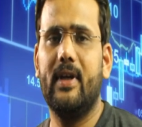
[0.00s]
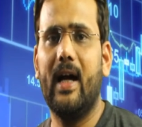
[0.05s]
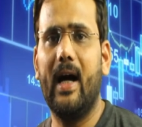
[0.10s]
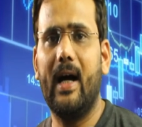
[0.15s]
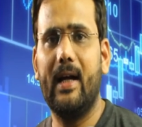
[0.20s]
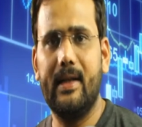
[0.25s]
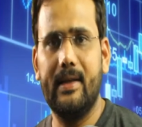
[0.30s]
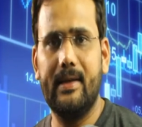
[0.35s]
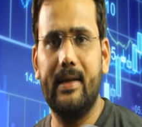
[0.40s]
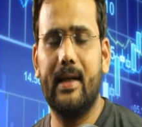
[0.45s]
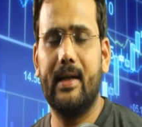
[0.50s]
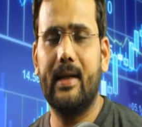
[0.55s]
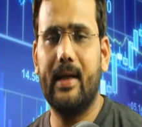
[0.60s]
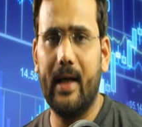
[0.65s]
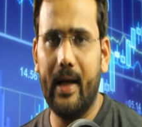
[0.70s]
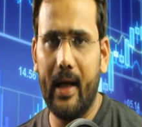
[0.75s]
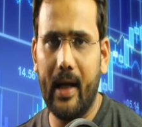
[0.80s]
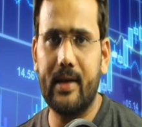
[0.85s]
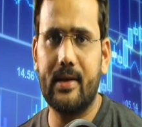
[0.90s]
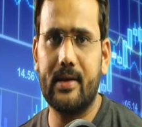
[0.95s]
we are in
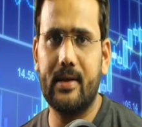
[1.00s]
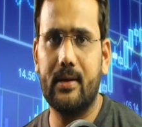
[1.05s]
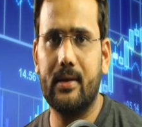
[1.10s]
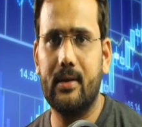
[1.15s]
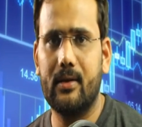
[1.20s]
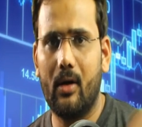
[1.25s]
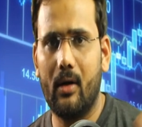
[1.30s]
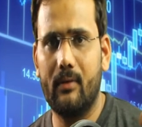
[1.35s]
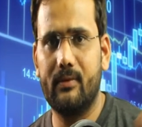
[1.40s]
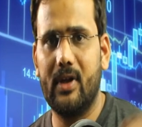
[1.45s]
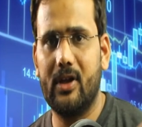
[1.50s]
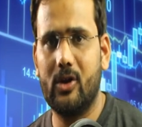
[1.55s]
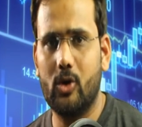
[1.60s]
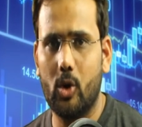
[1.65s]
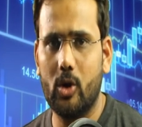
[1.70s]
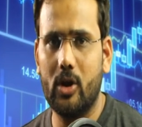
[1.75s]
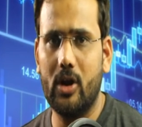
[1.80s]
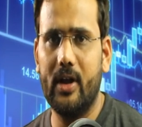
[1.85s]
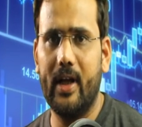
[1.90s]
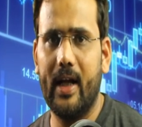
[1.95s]
the correction of
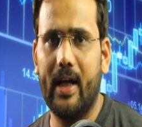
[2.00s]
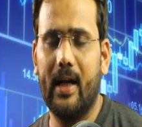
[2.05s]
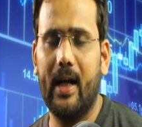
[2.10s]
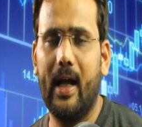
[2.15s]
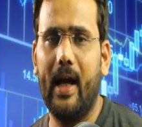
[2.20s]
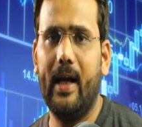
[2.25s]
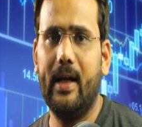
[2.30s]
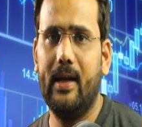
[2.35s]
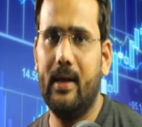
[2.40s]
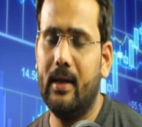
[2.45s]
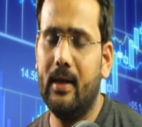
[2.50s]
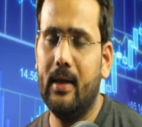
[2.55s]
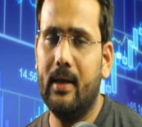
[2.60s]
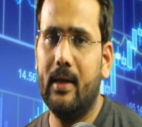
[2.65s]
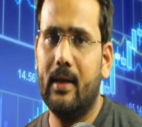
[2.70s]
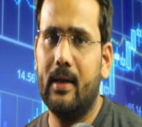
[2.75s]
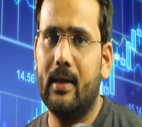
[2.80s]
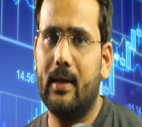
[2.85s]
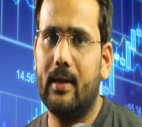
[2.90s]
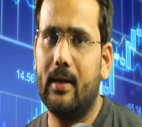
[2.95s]
the total decline.
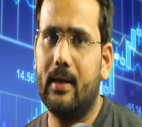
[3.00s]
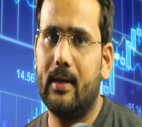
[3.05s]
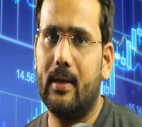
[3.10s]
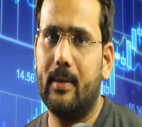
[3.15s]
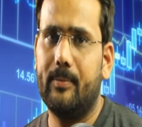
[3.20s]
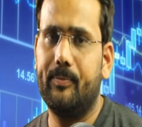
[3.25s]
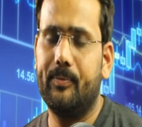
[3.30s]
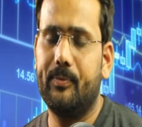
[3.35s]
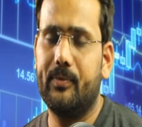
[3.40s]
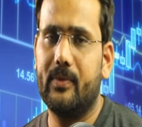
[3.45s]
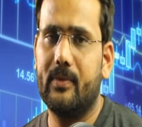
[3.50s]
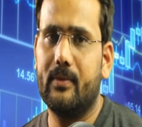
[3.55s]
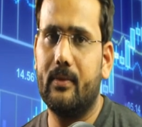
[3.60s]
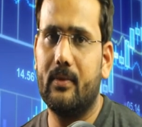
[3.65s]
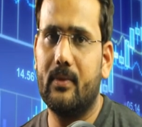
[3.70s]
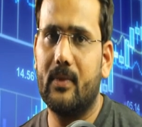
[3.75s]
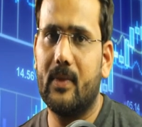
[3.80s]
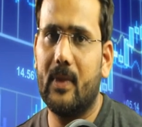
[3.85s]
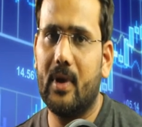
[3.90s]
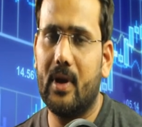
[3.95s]

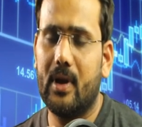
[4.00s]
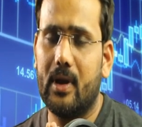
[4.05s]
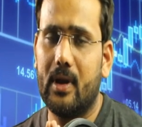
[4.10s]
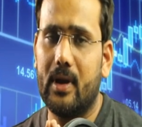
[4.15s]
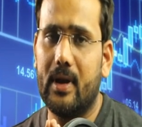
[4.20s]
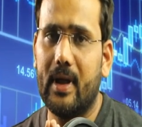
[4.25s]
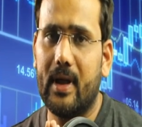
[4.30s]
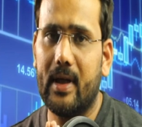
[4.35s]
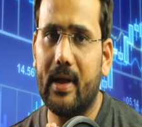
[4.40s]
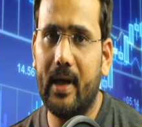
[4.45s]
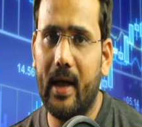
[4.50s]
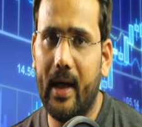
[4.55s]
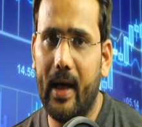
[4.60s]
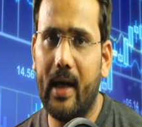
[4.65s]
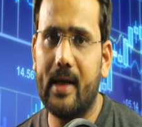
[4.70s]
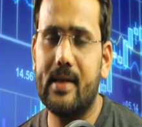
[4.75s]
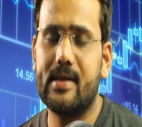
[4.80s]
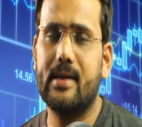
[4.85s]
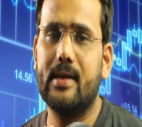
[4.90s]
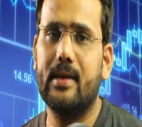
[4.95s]
The
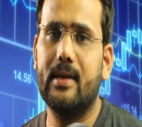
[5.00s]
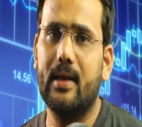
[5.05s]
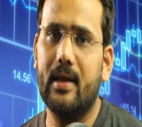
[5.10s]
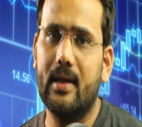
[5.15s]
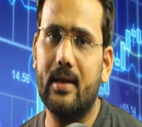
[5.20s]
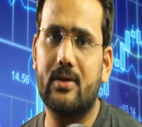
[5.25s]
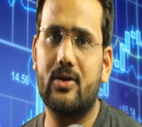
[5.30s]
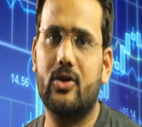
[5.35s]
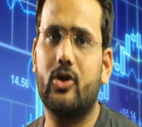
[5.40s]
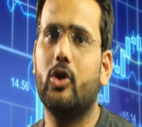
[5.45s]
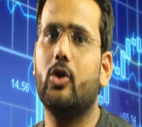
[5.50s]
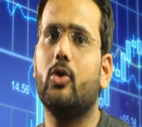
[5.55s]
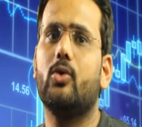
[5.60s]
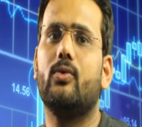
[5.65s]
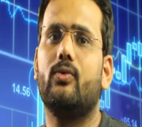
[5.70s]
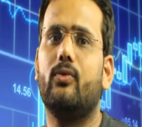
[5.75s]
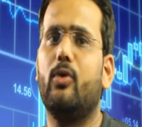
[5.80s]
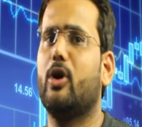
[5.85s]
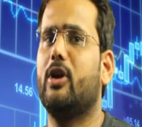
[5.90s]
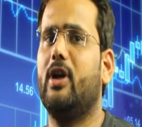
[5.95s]
correction is
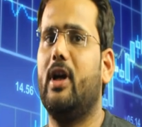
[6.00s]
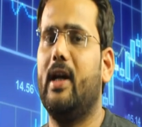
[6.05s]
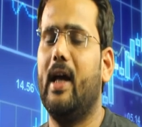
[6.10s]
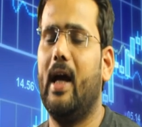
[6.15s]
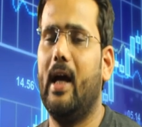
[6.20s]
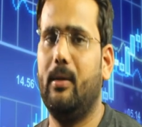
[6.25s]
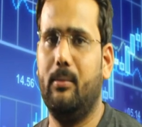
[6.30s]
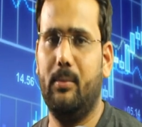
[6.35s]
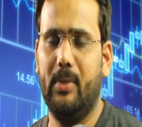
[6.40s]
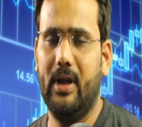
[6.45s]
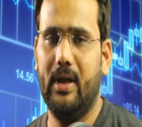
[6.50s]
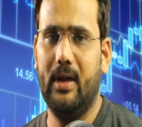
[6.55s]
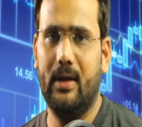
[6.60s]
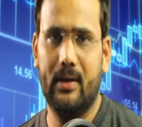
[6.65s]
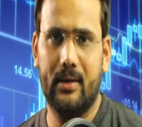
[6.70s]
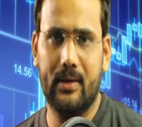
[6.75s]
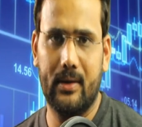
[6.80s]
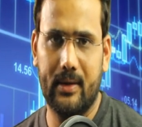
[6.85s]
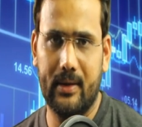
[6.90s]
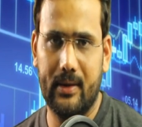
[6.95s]
due for the time
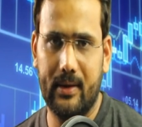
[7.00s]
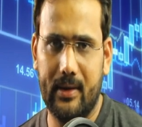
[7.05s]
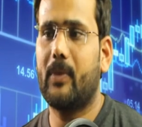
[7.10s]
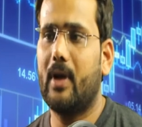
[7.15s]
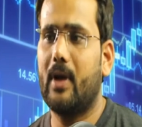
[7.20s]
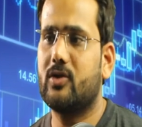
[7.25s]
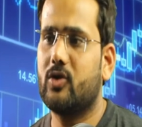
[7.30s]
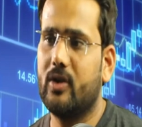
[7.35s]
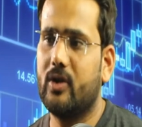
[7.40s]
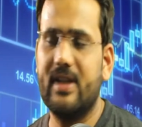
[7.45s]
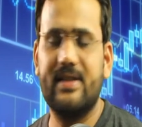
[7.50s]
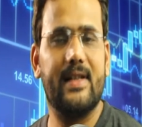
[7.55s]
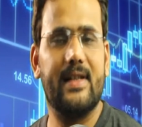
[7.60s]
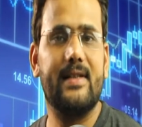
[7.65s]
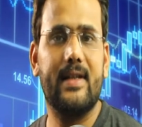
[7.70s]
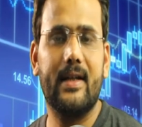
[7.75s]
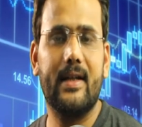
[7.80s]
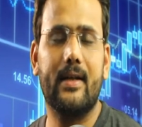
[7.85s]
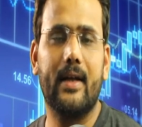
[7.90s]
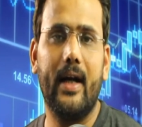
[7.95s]
being. So
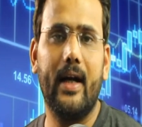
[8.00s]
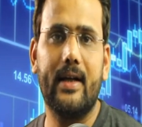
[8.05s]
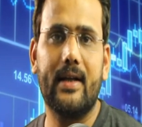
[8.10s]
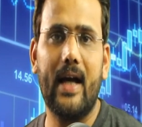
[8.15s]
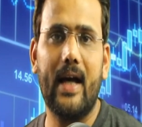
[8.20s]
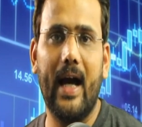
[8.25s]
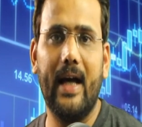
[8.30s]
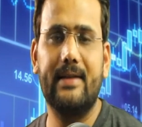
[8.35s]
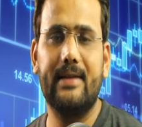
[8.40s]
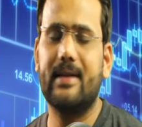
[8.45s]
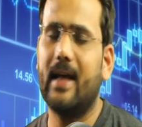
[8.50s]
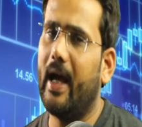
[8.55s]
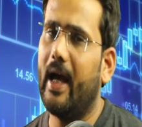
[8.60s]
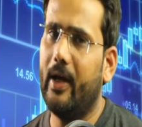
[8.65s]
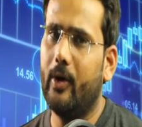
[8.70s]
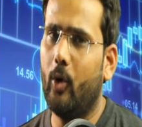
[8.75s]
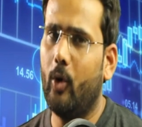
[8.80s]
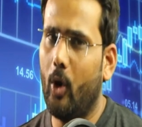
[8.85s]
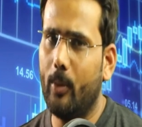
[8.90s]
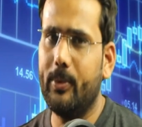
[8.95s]
this is it,
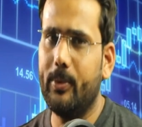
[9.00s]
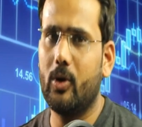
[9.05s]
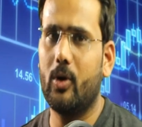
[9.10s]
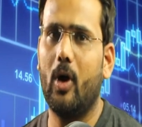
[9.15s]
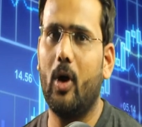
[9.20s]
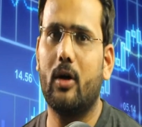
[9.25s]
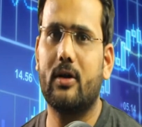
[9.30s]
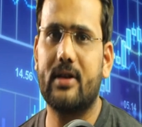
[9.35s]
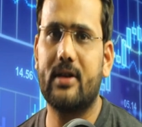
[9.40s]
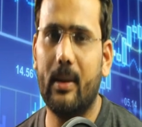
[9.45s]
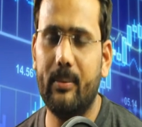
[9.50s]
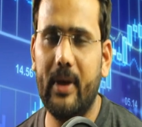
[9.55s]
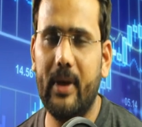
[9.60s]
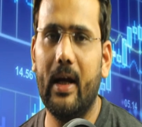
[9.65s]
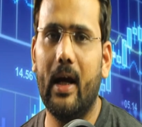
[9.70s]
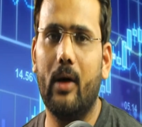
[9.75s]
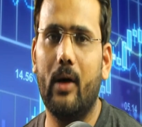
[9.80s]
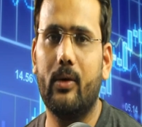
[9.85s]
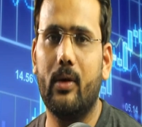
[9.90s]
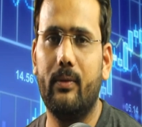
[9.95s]
guys. I hope you got
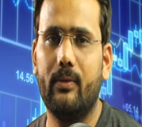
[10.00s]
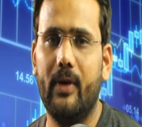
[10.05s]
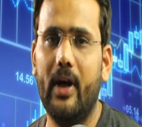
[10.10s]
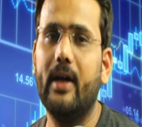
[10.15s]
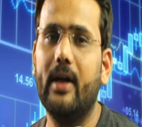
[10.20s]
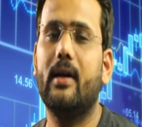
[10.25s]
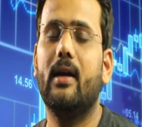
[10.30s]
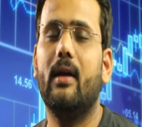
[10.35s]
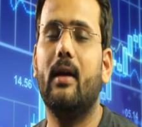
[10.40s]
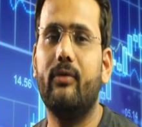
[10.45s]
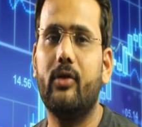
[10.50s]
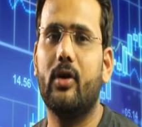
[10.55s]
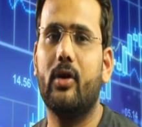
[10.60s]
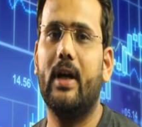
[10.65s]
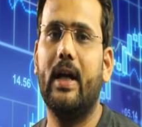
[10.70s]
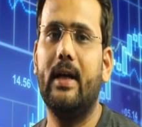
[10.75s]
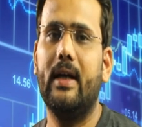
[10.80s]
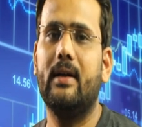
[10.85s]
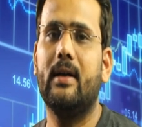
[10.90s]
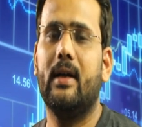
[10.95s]
something out of it.
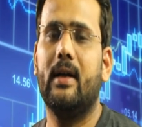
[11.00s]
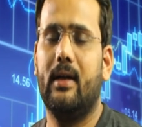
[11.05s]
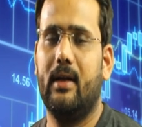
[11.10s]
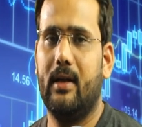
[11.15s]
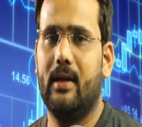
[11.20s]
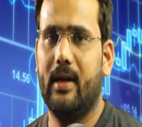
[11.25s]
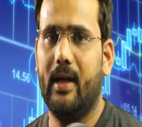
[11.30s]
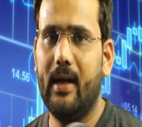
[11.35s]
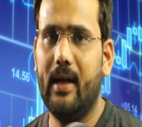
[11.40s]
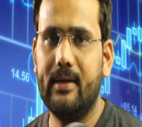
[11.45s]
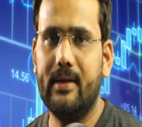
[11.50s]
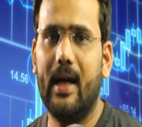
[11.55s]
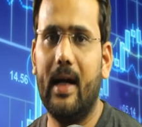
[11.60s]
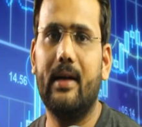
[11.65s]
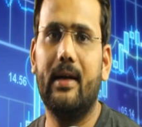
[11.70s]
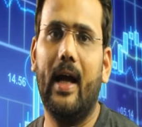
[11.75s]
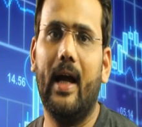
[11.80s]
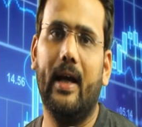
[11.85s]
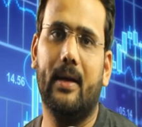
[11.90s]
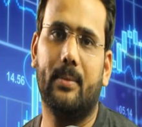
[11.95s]
If you did,
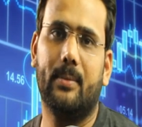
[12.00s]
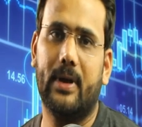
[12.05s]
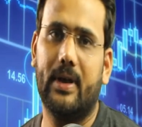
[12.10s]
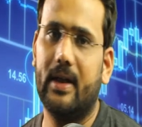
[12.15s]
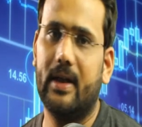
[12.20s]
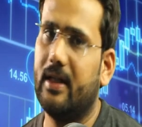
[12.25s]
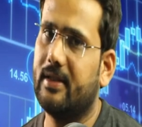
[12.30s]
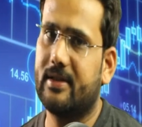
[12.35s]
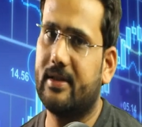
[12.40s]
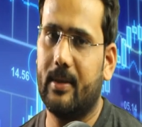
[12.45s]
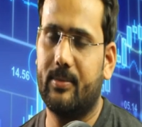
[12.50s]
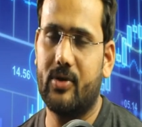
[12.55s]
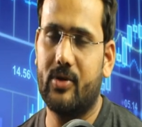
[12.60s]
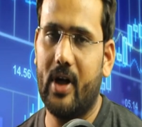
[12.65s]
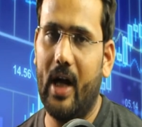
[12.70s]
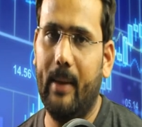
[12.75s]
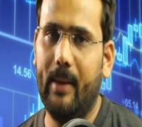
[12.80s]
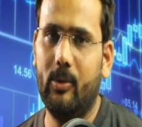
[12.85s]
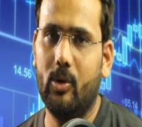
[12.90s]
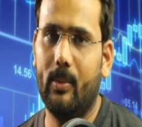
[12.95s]
hit that like button and
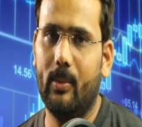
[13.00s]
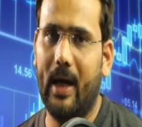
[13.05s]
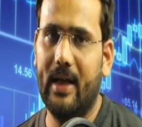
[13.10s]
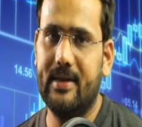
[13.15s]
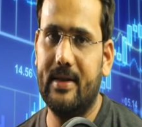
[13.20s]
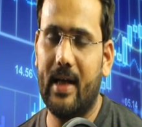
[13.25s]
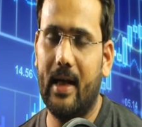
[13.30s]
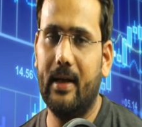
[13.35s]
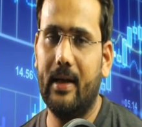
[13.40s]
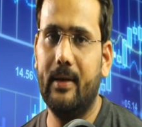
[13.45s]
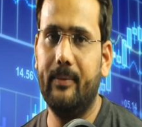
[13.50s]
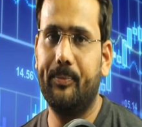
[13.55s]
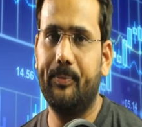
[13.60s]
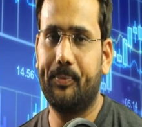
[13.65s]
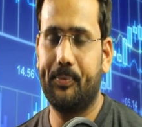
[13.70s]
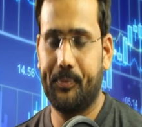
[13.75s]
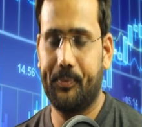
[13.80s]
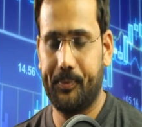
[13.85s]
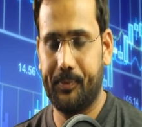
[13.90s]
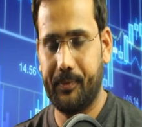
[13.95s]
subscribe to my
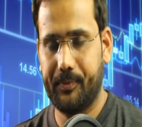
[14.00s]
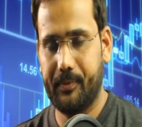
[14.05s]
channel.